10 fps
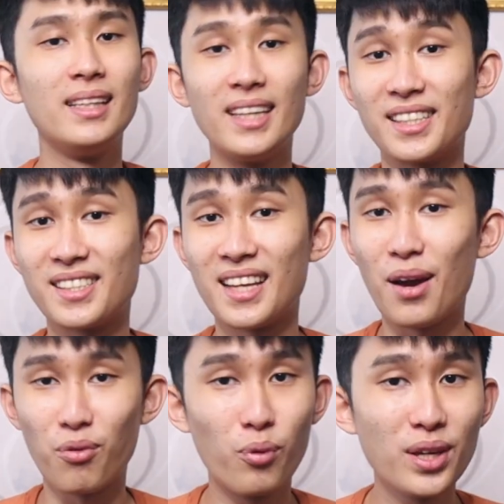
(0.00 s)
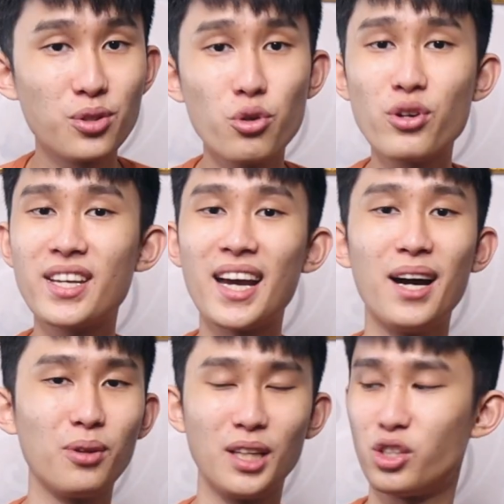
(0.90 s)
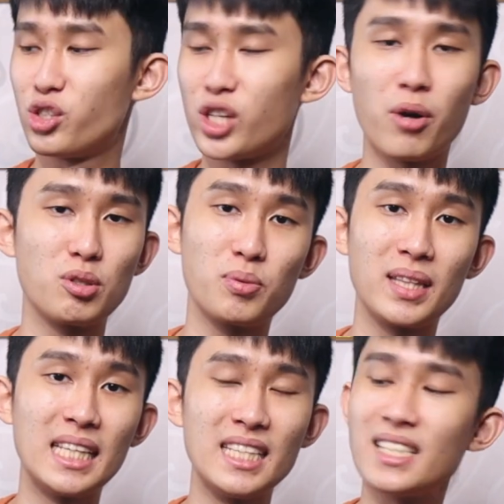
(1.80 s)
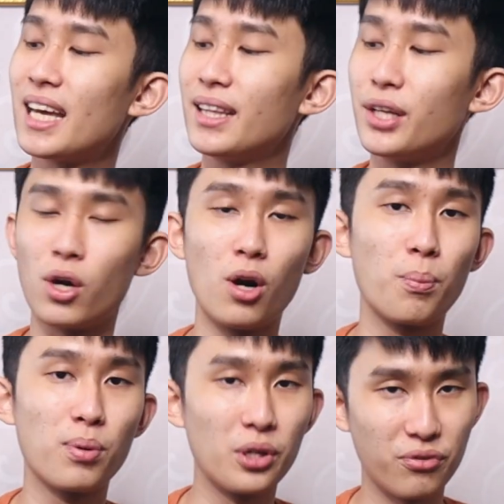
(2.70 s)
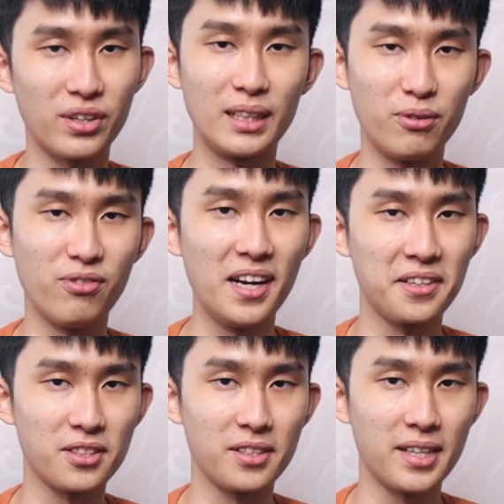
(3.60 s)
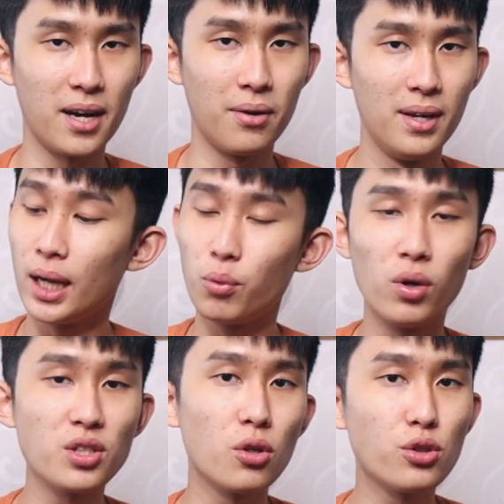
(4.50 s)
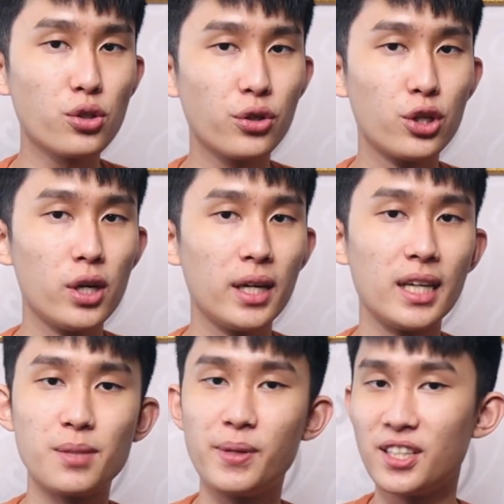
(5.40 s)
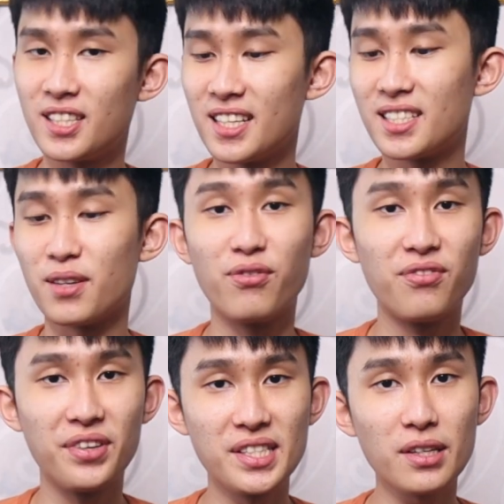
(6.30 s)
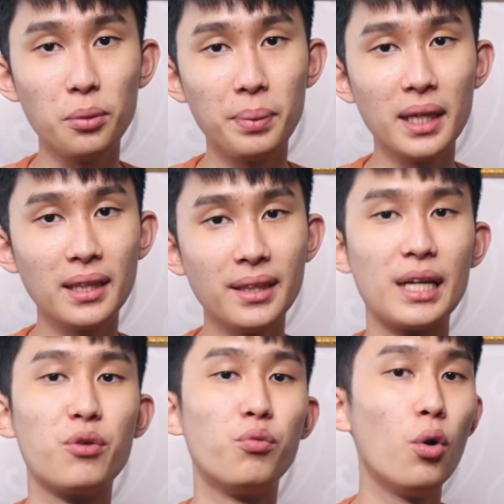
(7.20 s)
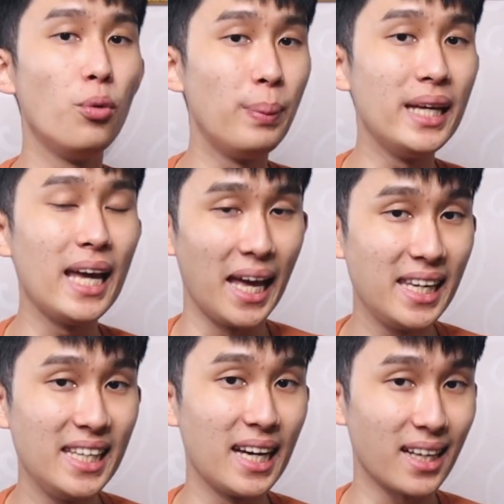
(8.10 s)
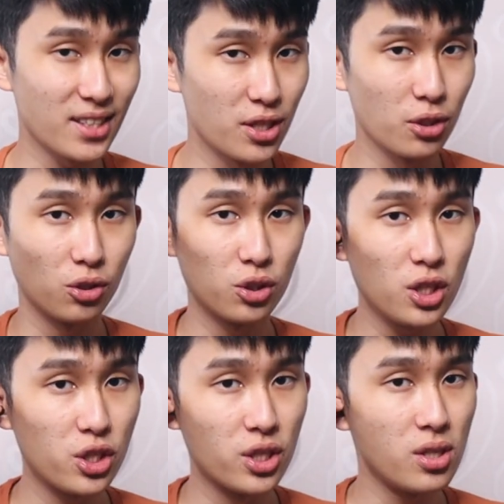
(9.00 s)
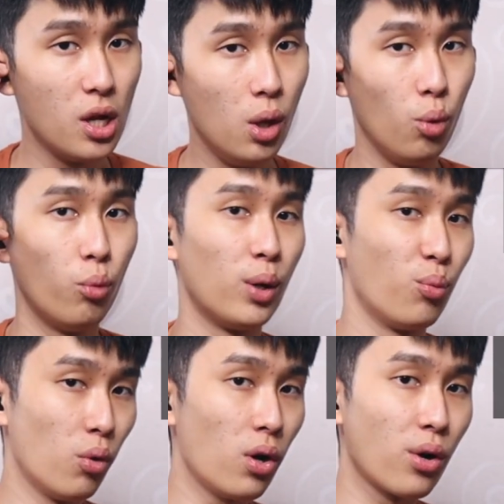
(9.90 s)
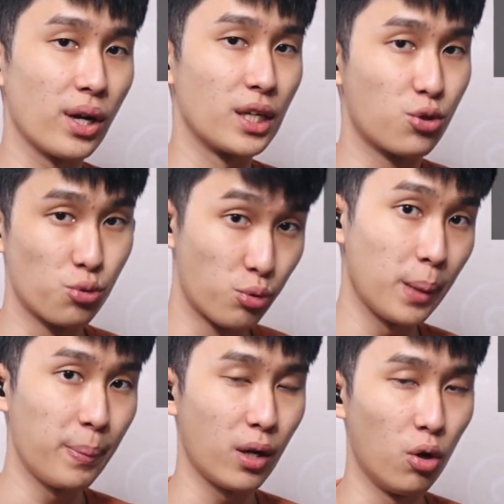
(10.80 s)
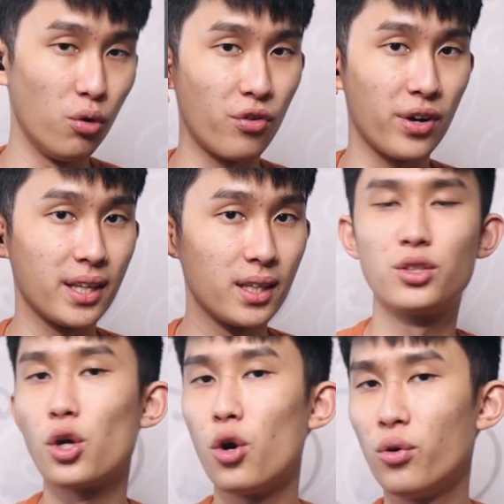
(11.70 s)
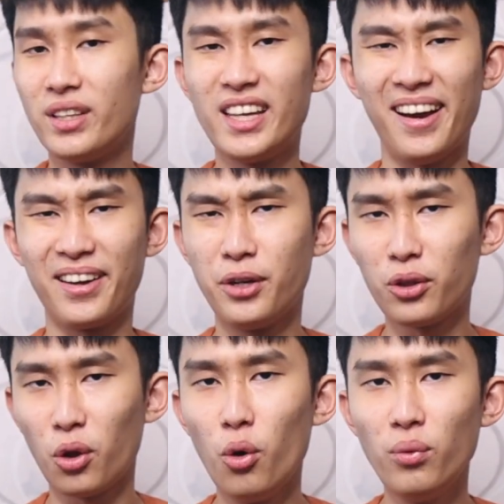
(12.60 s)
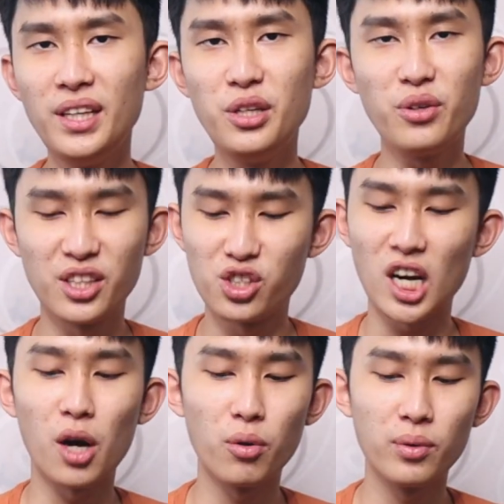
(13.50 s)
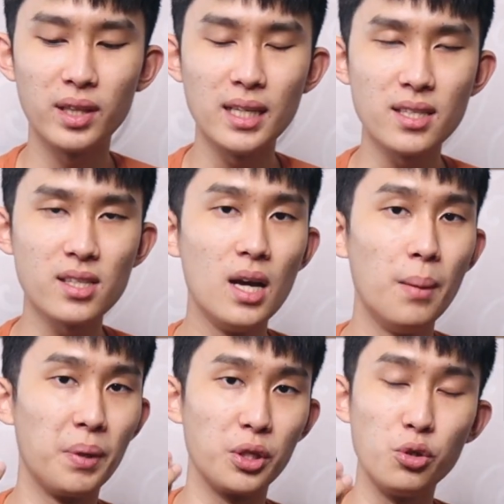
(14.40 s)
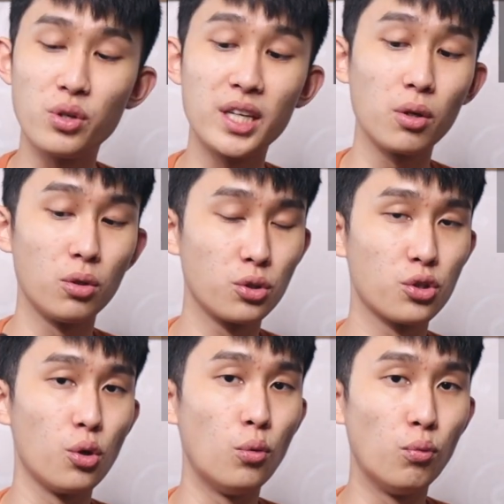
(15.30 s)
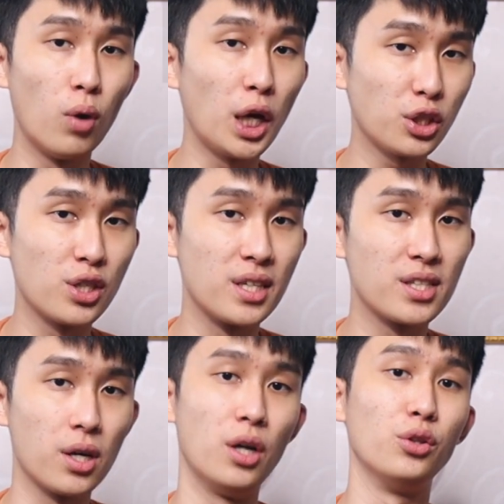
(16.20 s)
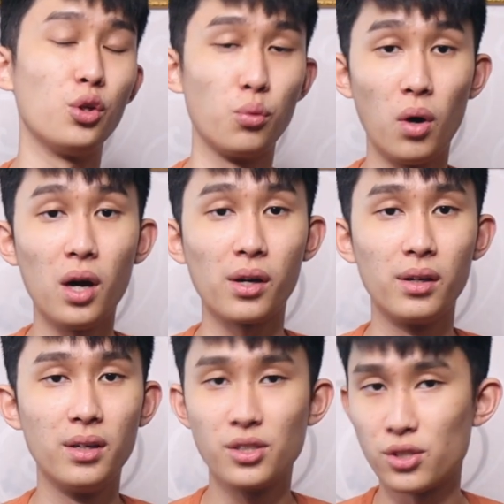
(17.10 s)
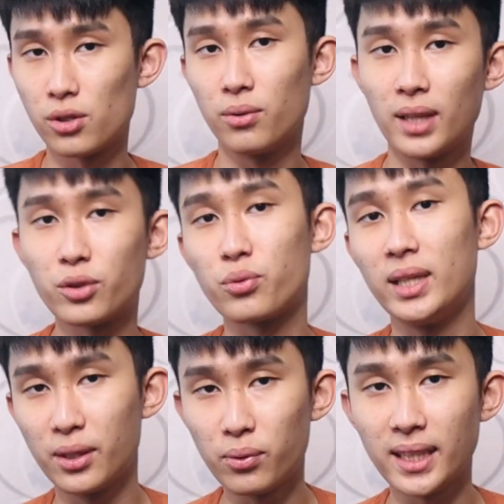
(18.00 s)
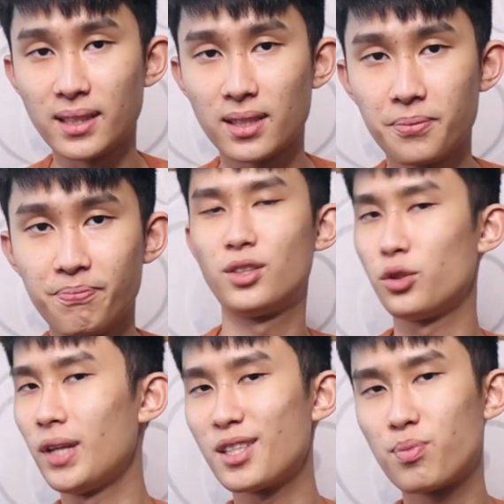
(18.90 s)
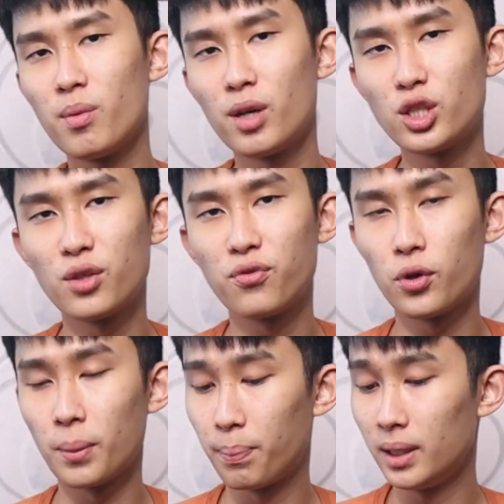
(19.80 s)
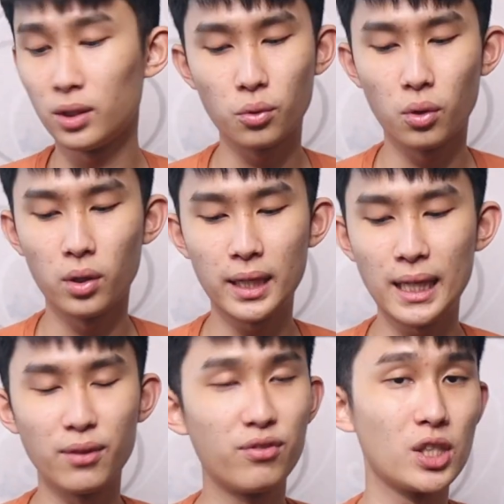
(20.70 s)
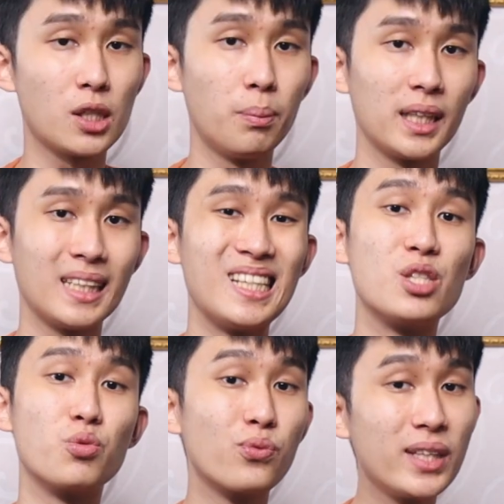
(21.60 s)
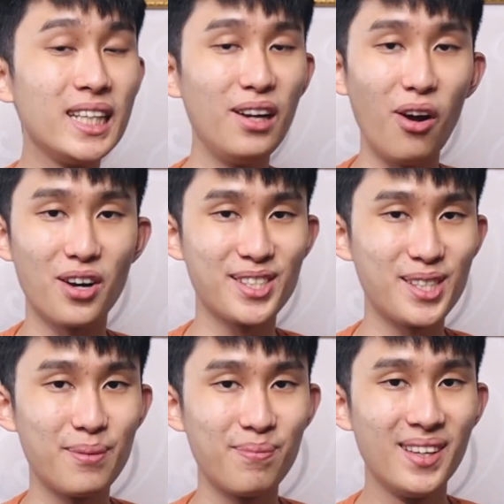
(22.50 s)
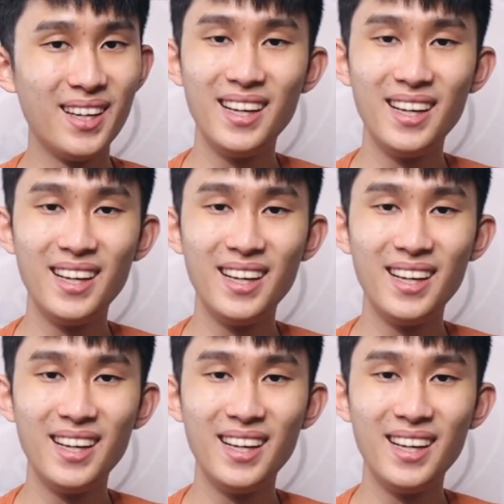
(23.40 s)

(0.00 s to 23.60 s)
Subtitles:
Yes, I've went to countless showers with these and they are perfectly fine until now. And what's also good is because it is a physical button, there won't be any accidental touches when water is dripping over it. So yeah, not only you can shower with these, but you can also wash this underwater. So that's really great. So that's pretty much it for the build quality. The physical button is really awesome.